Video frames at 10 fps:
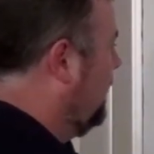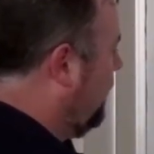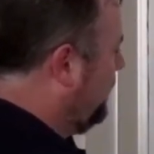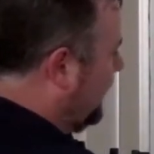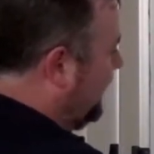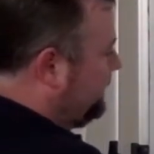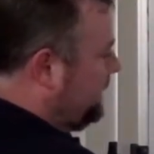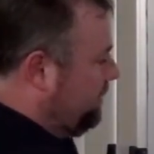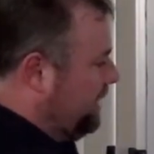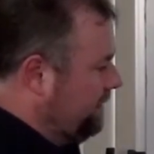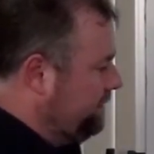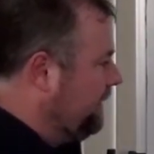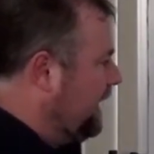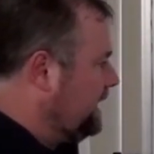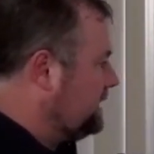On the left here we have
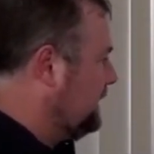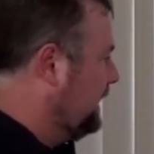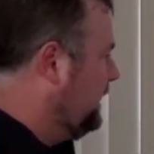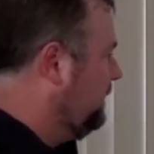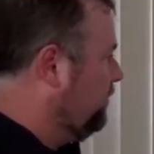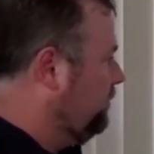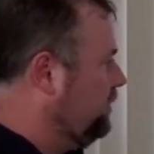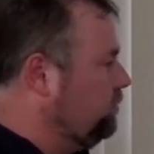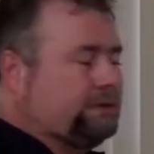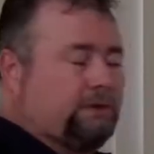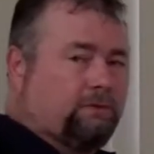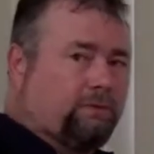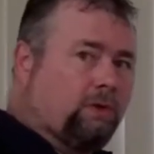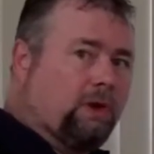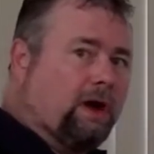actually
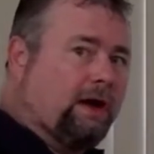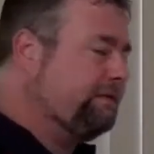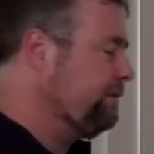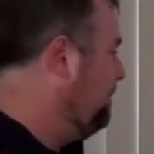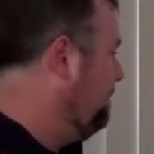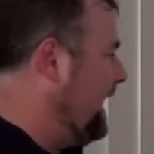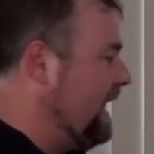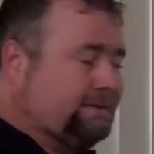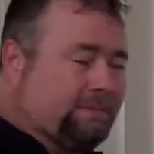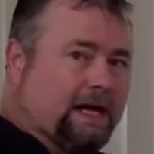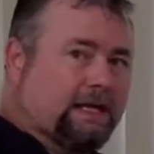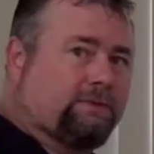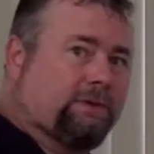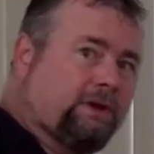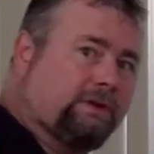real life bad
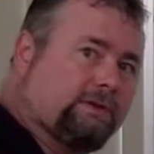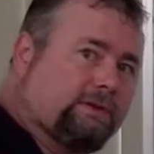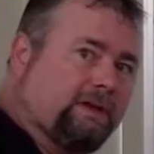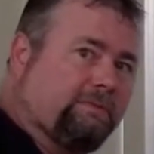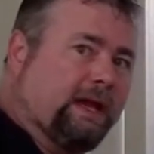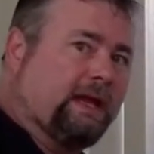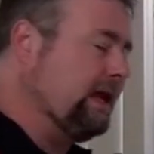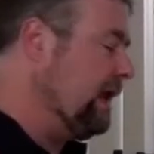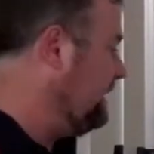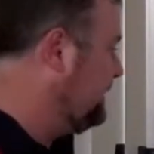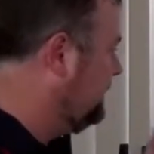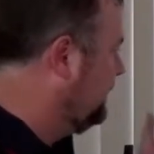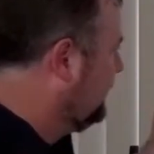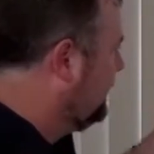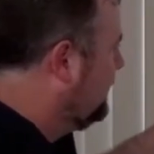passwords that have been collated.
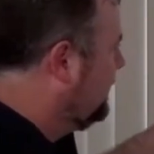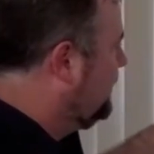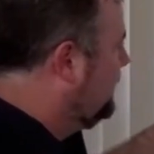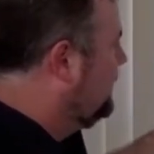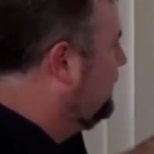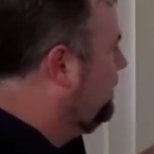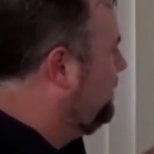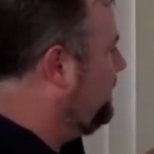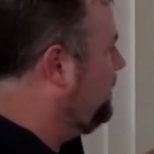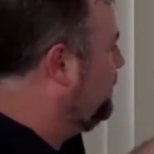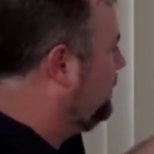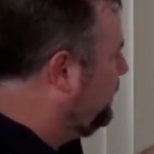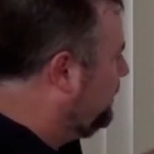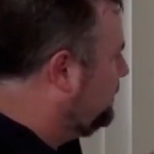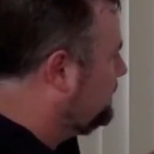People
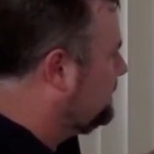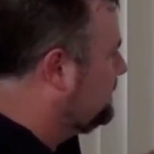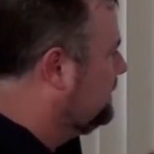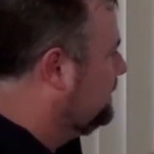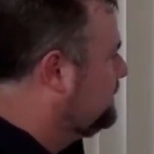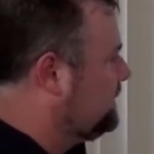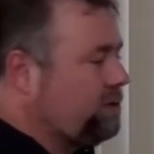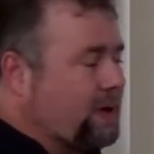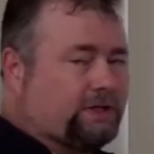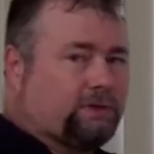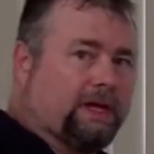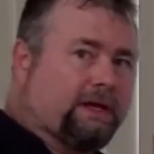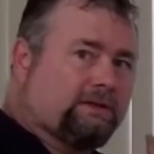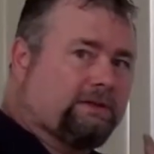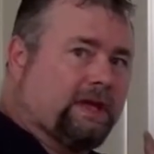use sequential
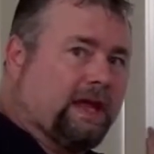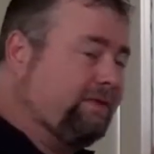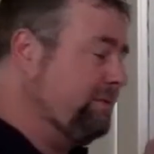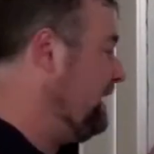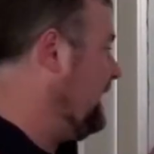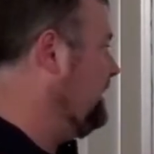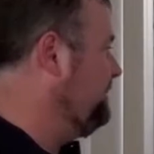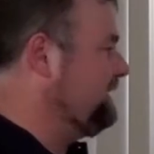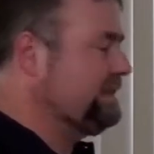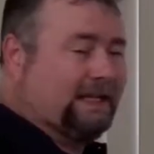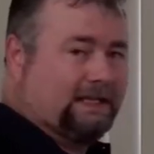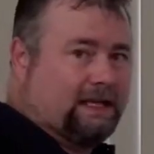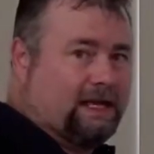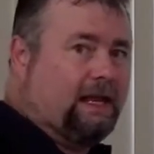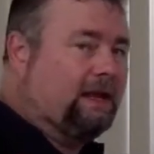letters of the alphabet, A, B, C,
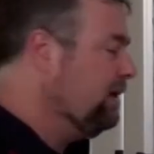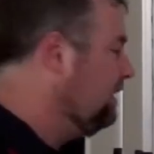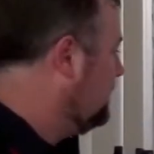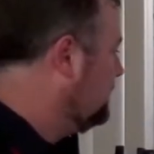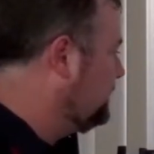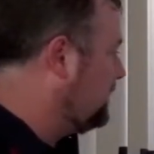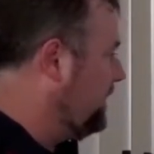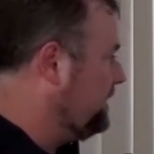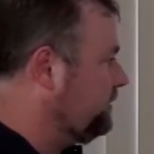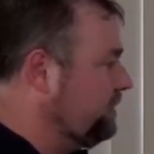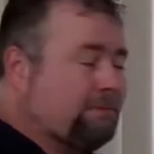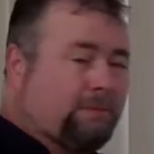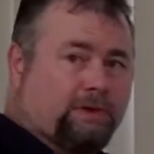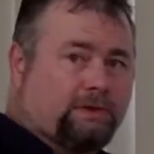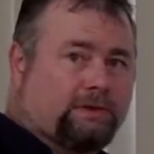D, sequential
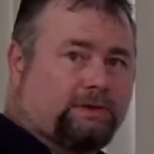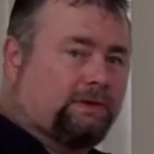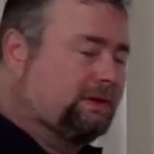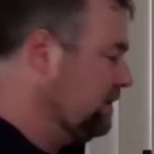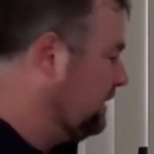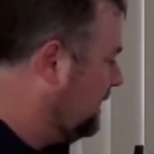numbers,